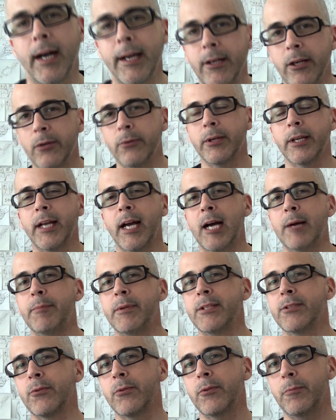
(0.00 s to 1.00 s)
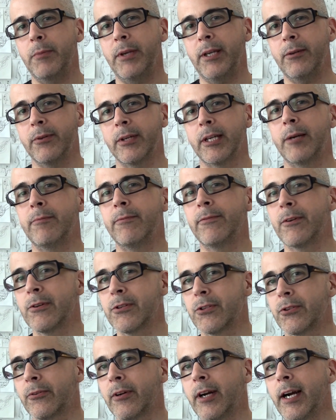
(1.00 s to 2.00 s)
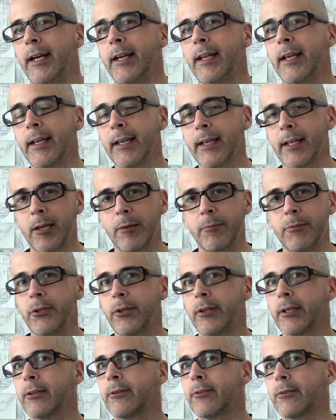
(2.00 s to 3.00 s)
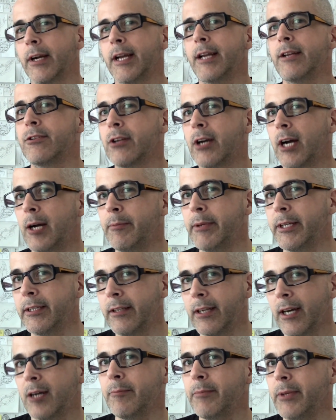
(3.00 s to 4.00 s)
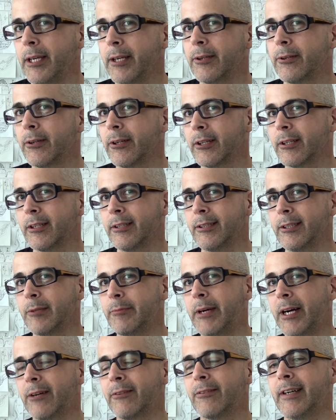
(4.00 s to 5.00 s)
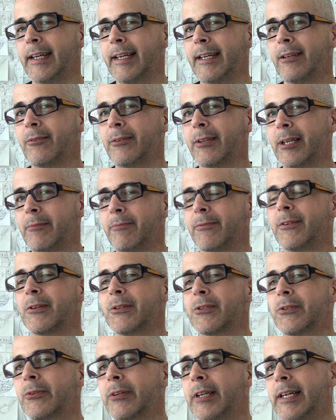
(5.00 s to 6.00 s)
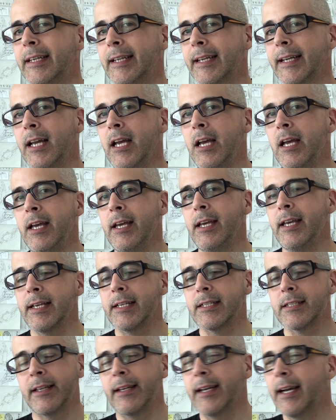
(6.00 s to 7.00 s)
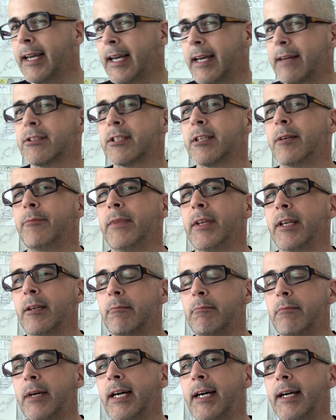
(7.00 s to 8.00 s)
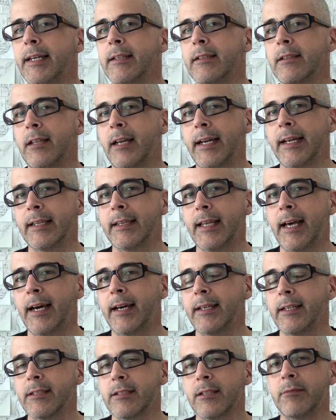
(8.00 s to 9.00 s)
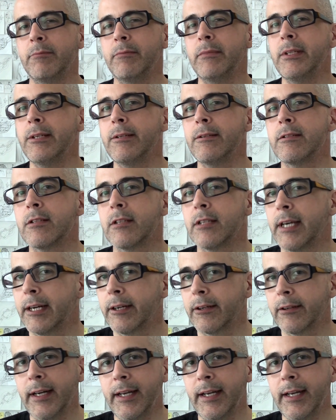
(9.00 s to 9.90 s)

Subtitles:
I know what happens with me when I'm first writing, and I'm doing a great job at not being critical about writing when I'm first writing, is that I have something in mind like that. It's a mood setter.